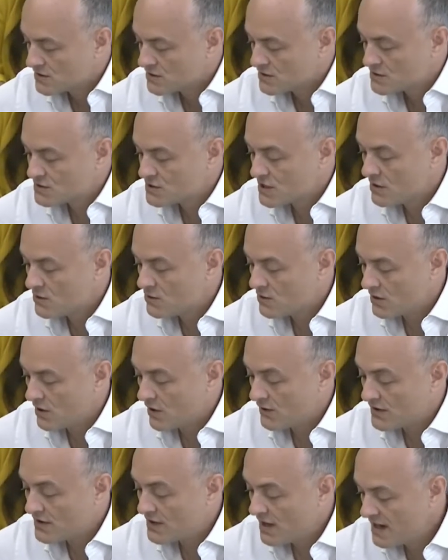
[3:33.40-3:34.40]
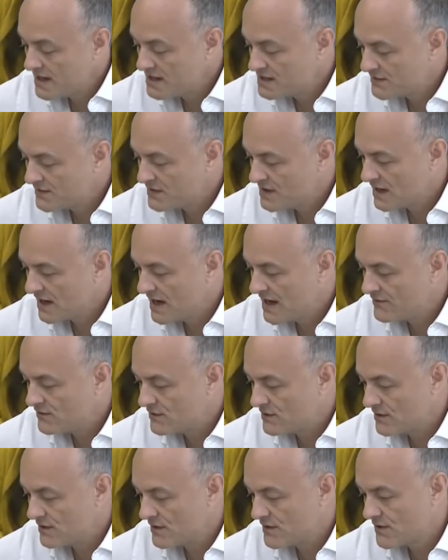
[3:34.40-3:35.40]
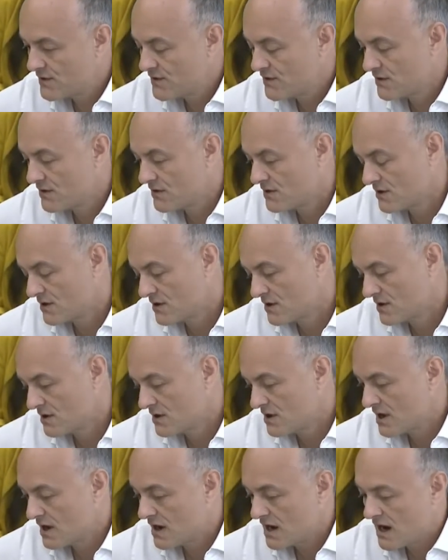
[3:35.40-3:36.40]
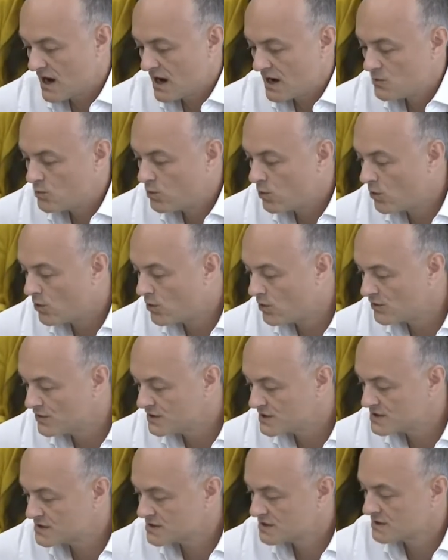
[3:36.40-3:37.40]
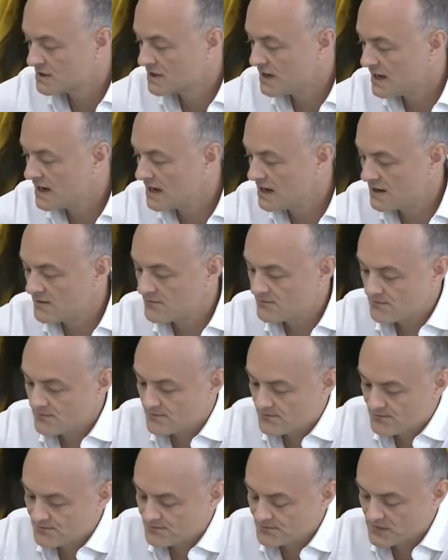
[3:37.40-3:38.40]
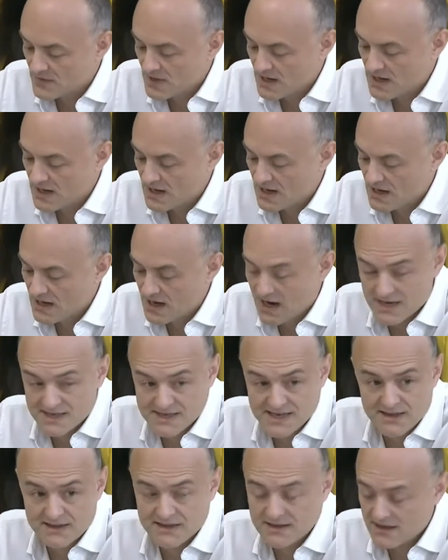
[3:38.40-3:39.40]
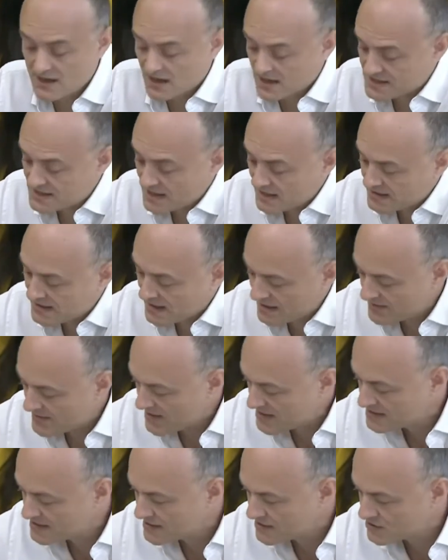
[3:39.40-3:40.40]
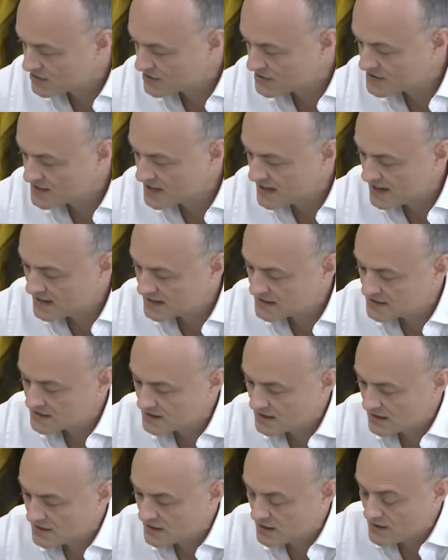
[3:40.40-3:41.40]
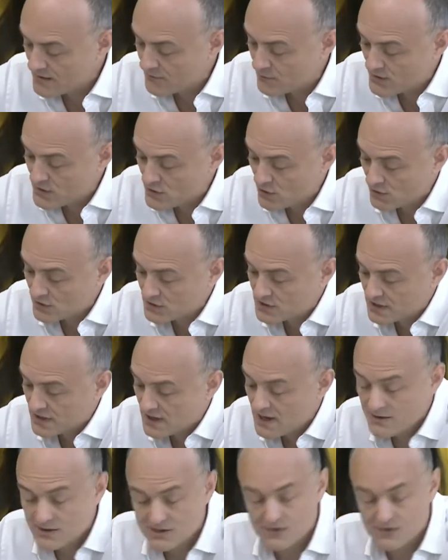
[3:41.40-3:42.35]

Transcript: So on the night of the 11th, I warned, I sent that message and said, if we're not going to...